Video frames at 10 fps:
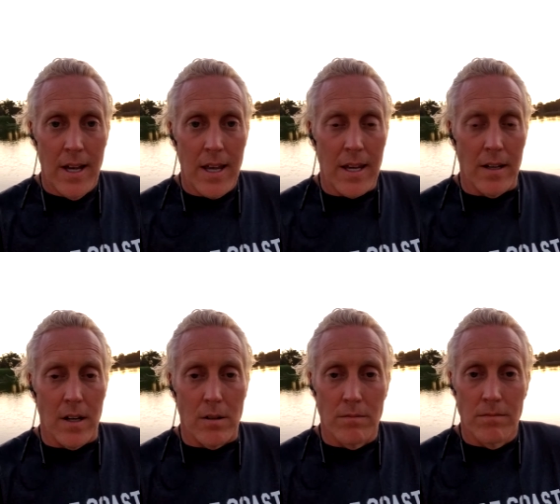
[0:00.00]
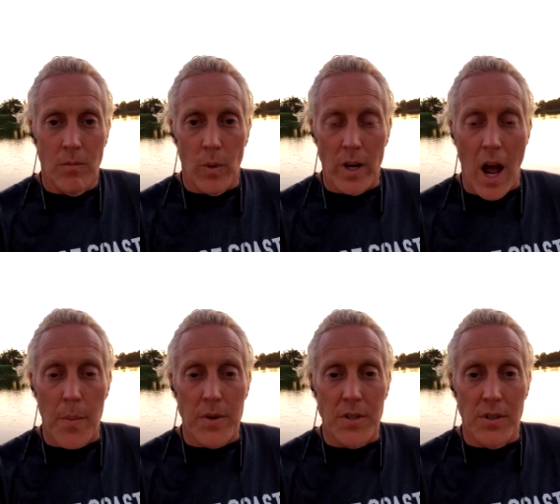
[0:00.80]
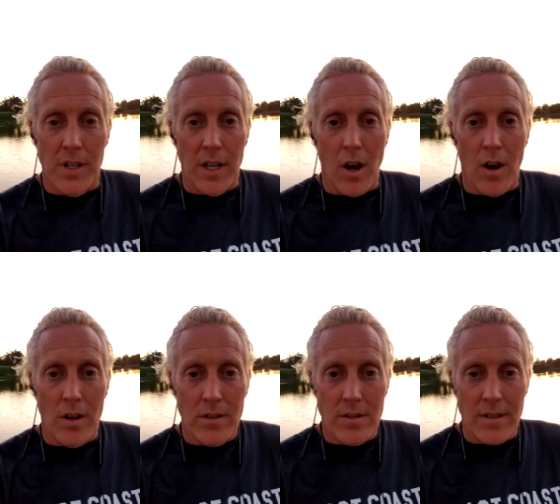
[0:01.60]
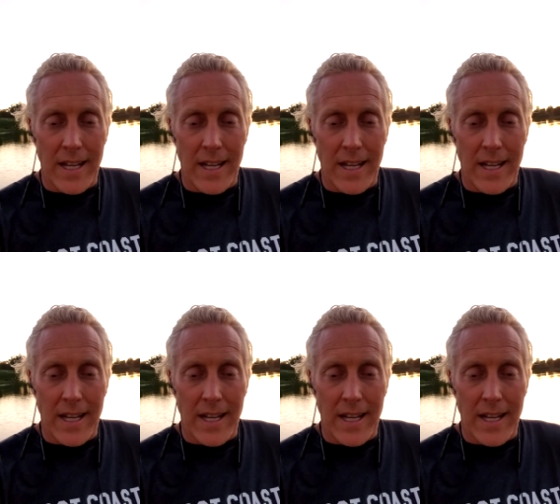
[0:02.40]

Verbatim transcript: you know, when opportunity calls